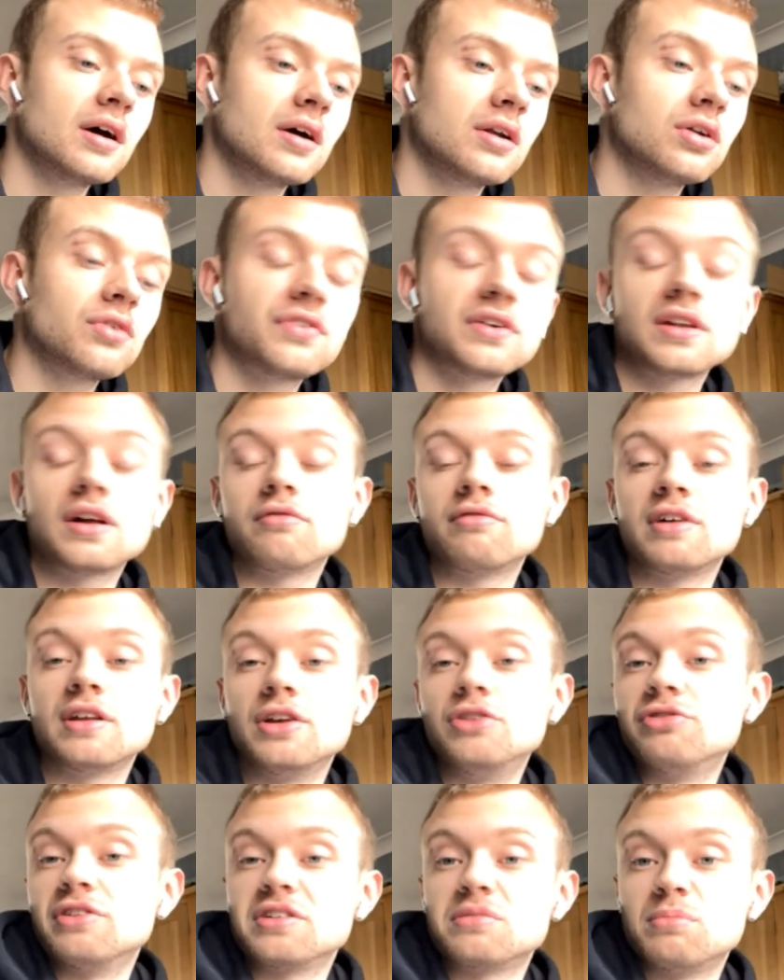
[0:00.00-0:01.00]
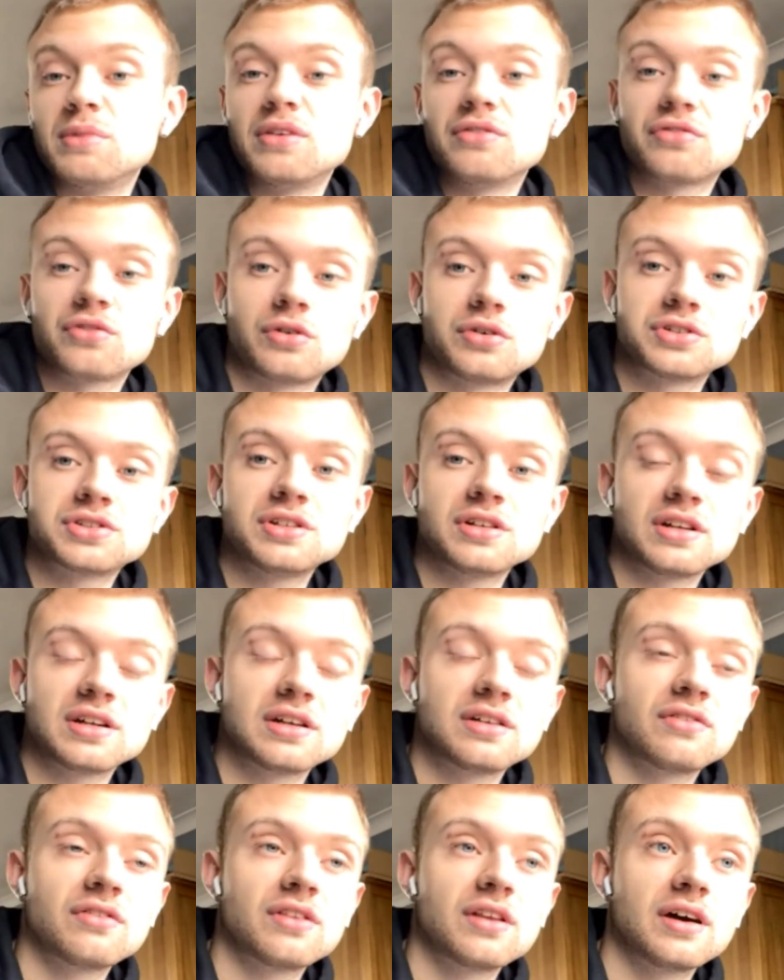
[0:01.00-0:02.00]
Nothing that really interests me, unfortunately.
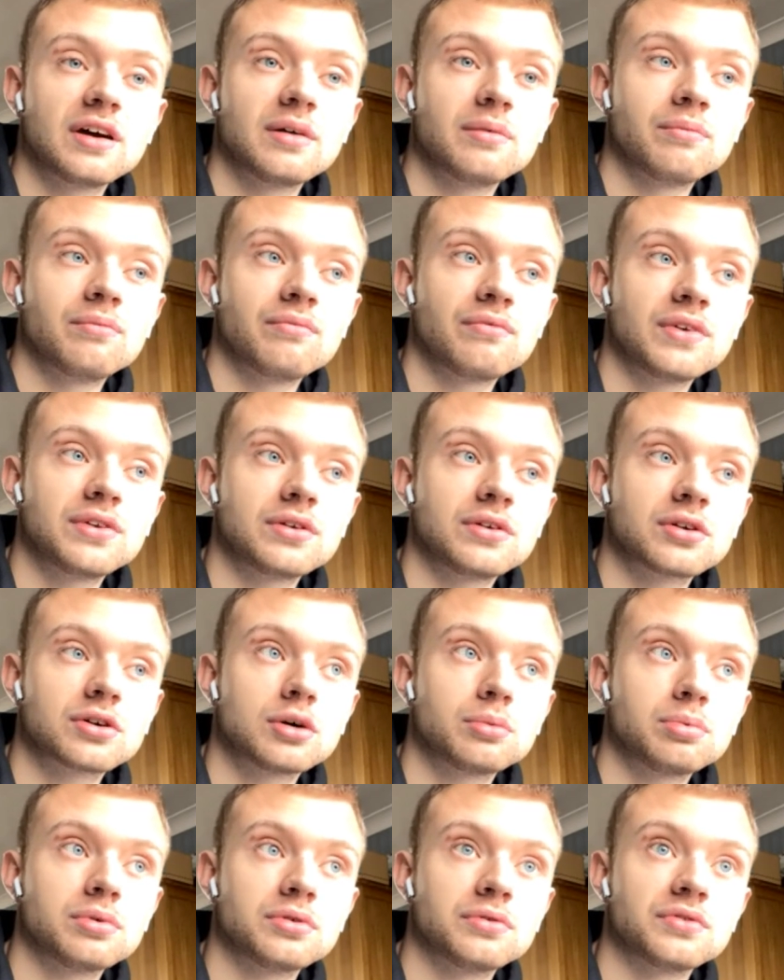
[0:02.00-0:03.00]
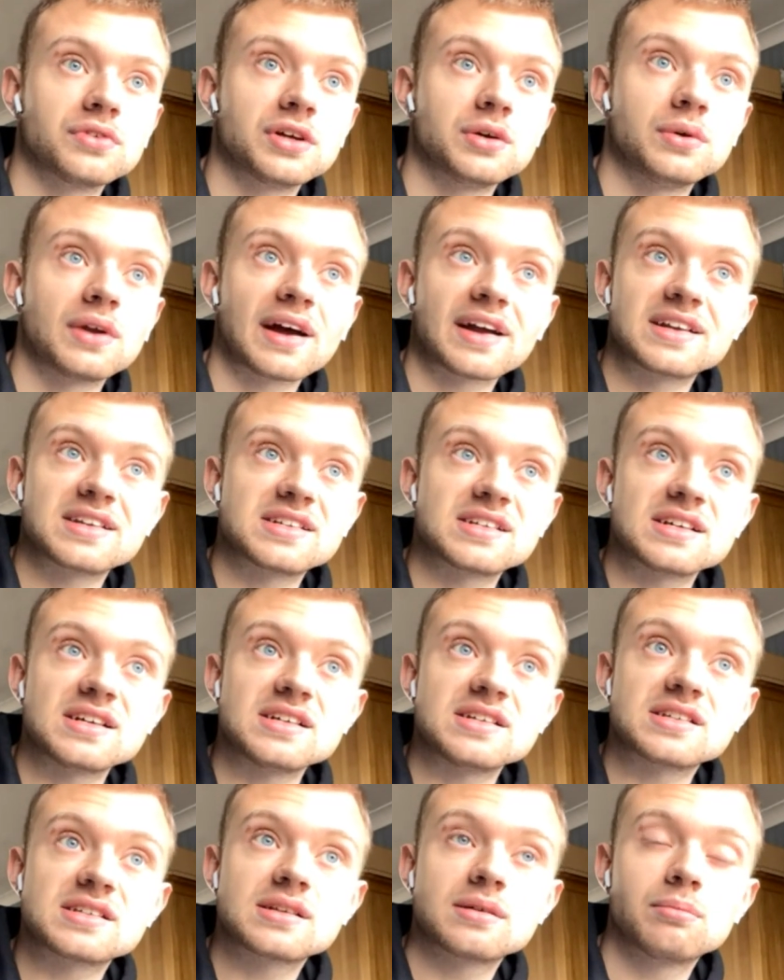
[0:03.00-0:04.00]
They're doing a couple of new
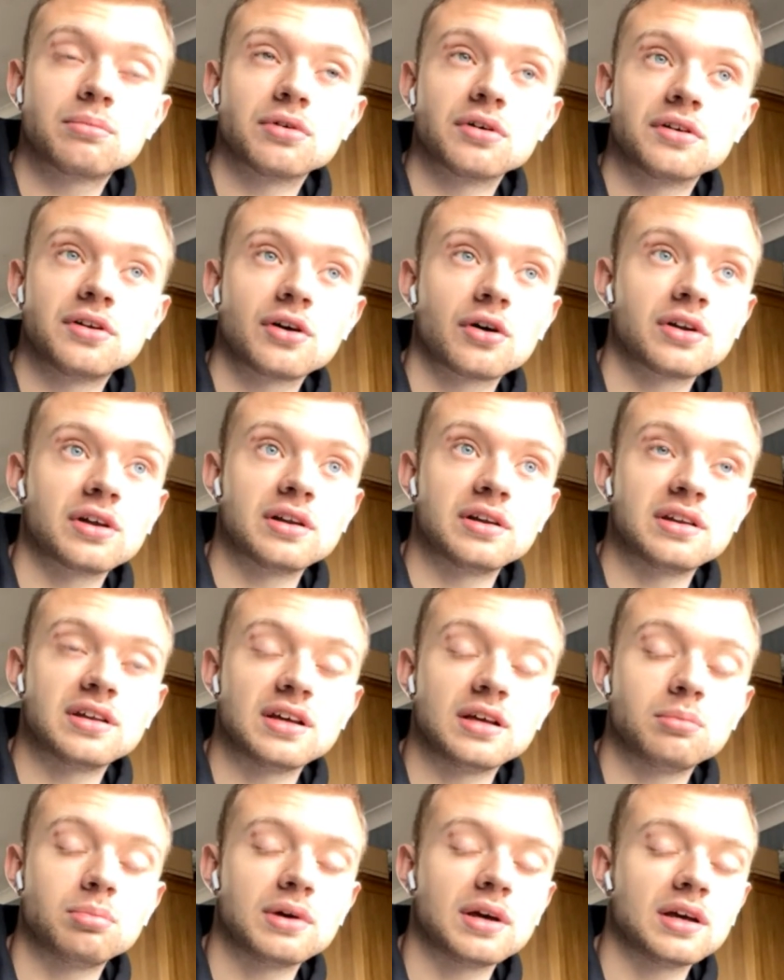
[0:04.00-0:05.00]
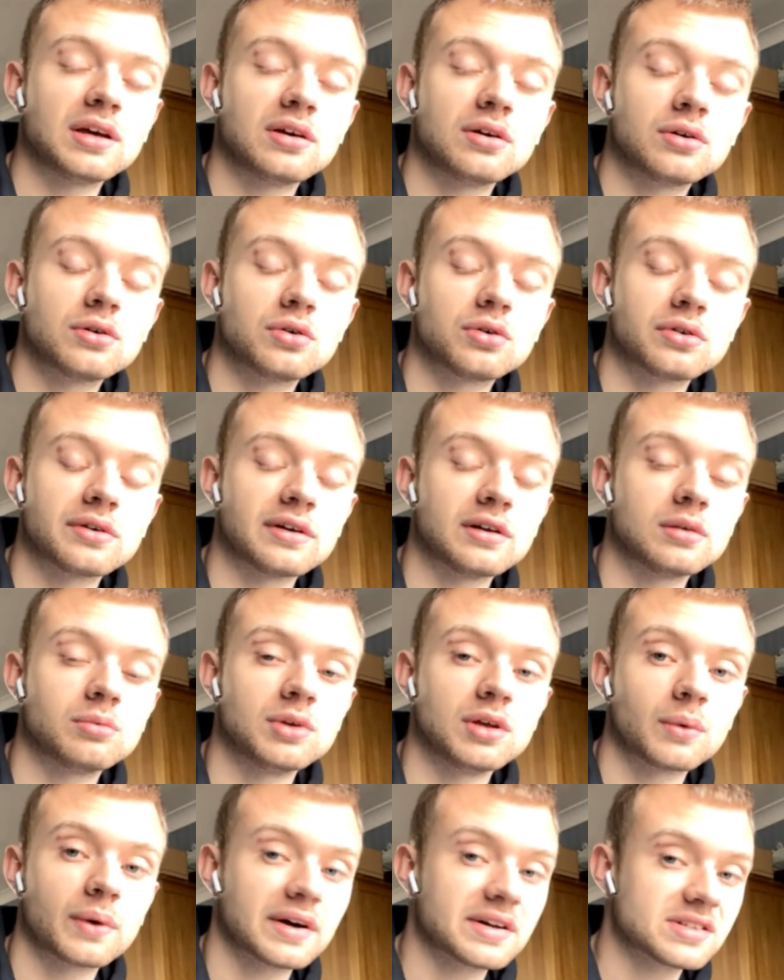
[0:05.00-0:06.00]
90s, but none in DB or
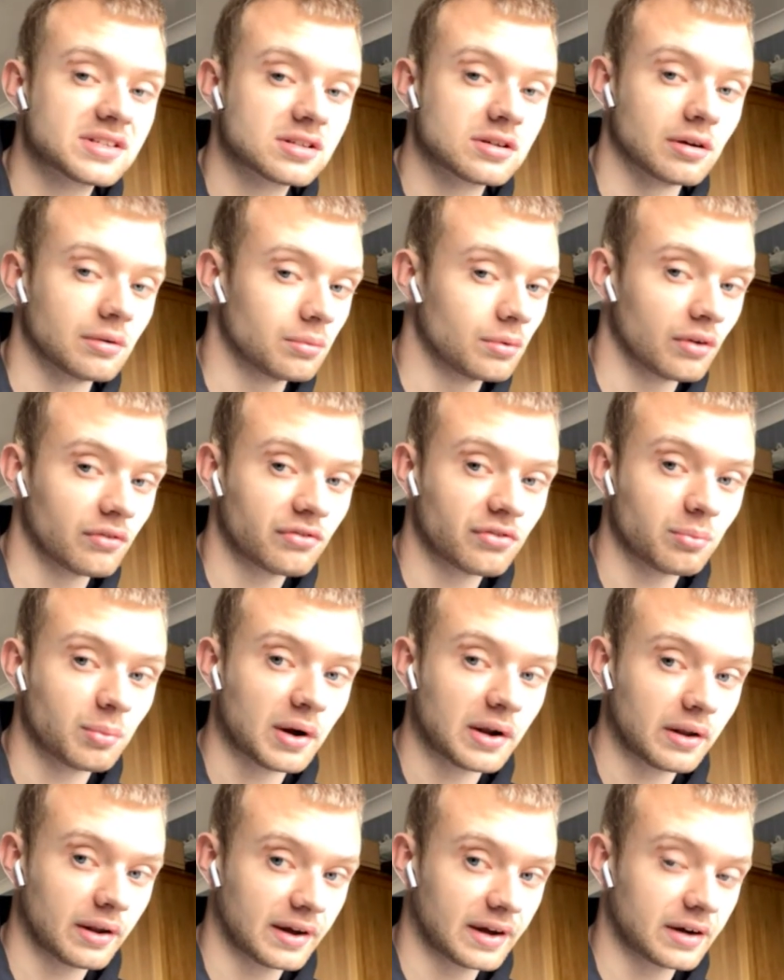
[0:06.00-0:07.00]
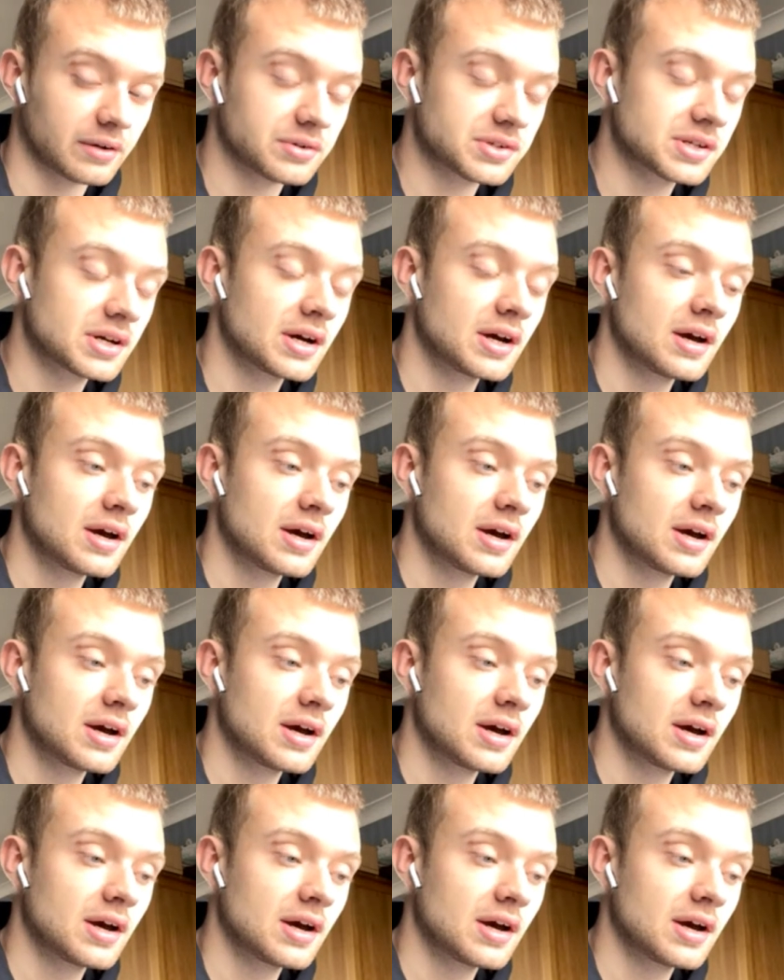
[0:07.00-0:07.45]
EWS, so none for my layouts.